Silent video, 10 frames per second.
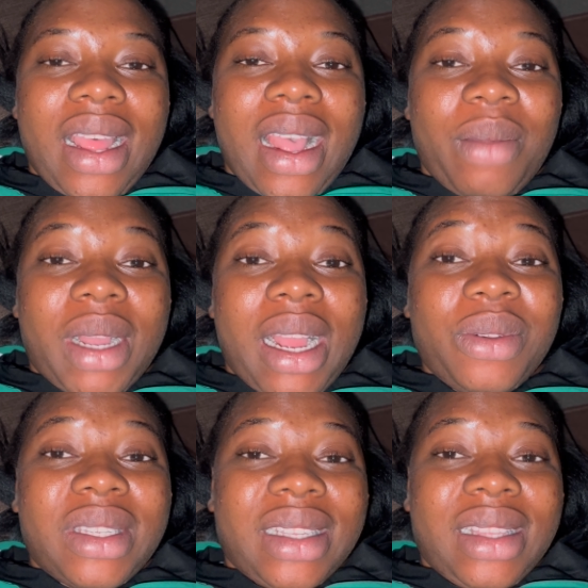I'm
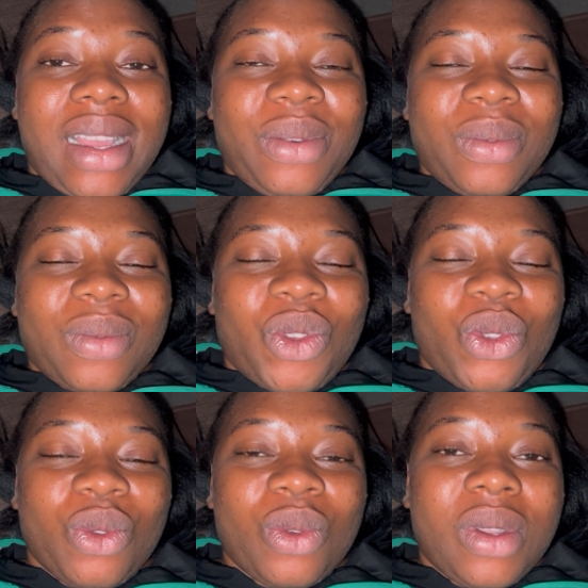counting down
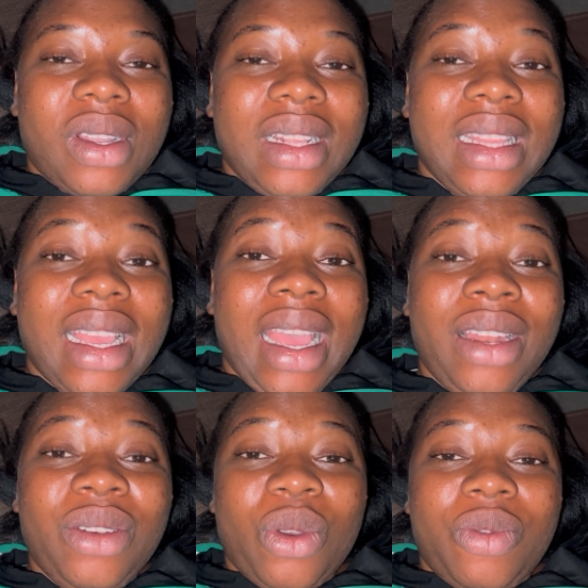to the
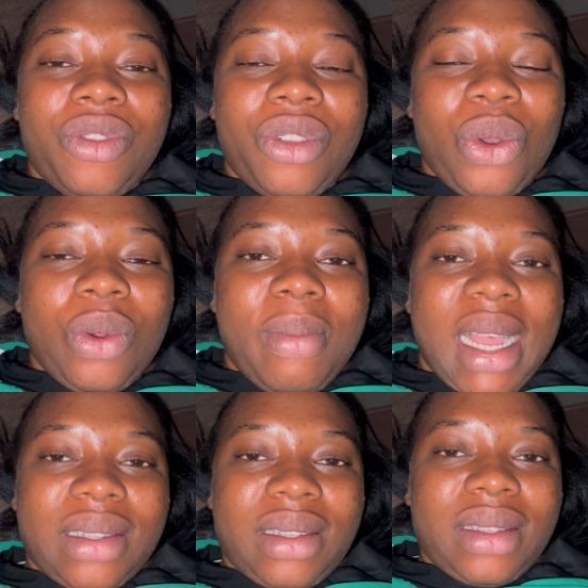end of
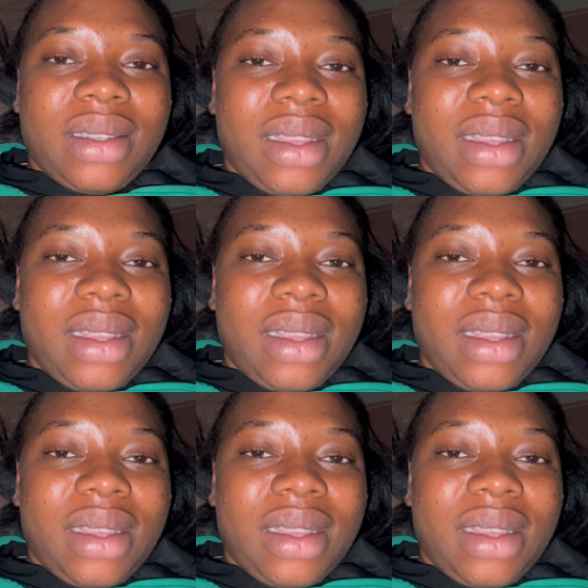VLOGMAS.